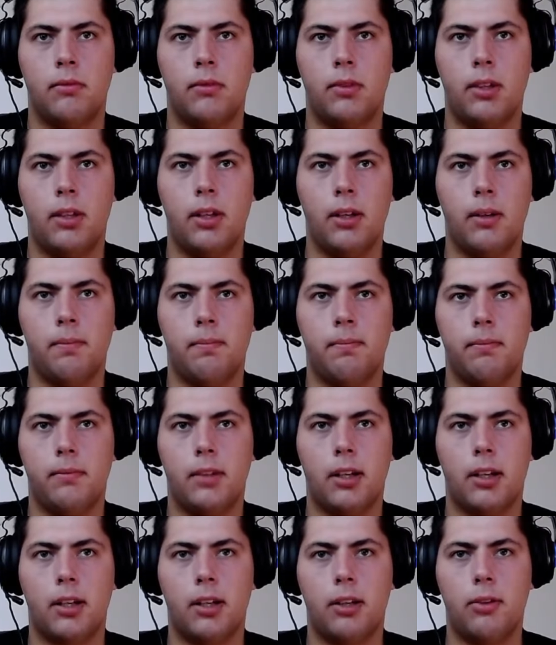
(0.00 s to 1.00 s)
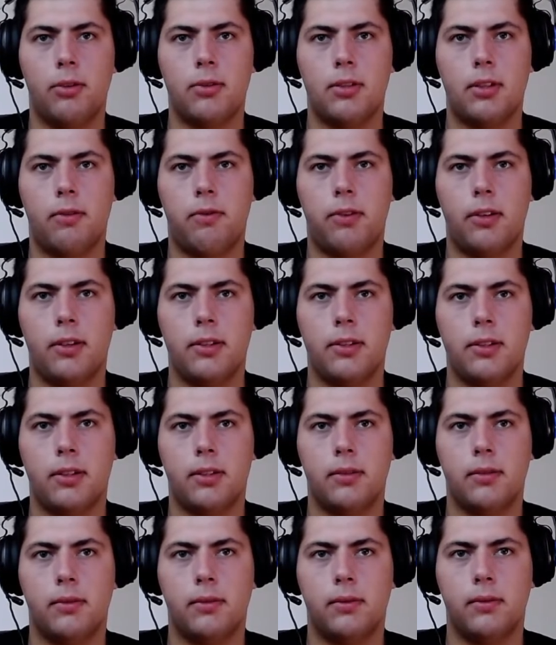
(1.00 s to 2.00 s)
Yeah, they're gonna use their friends.
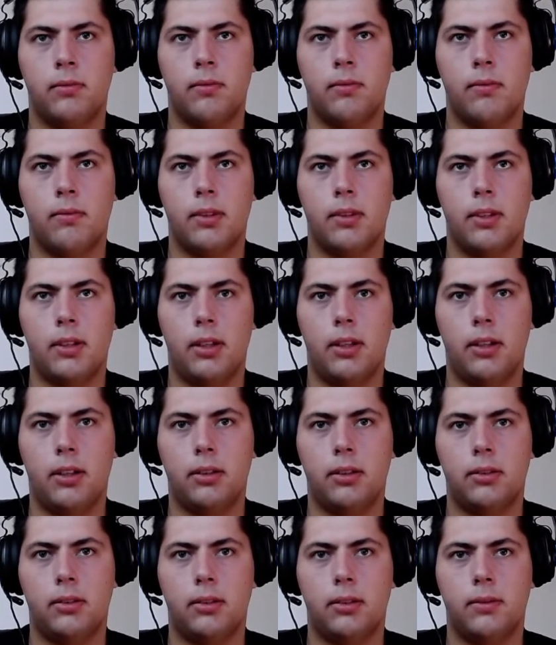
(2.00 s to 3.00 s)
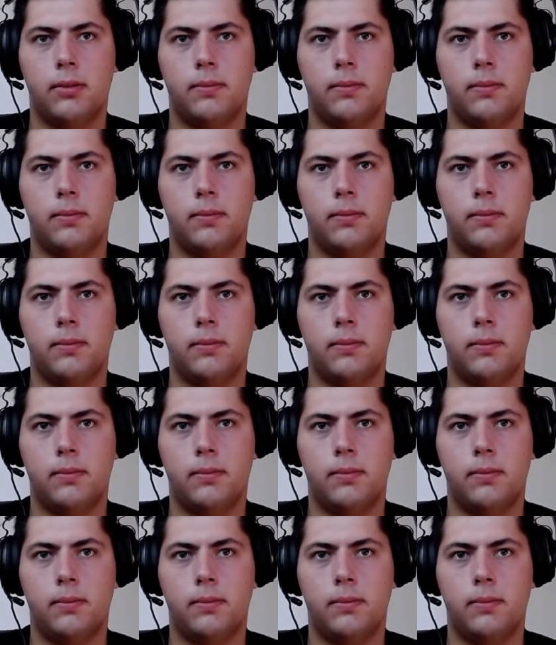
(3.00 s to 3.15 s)
Right.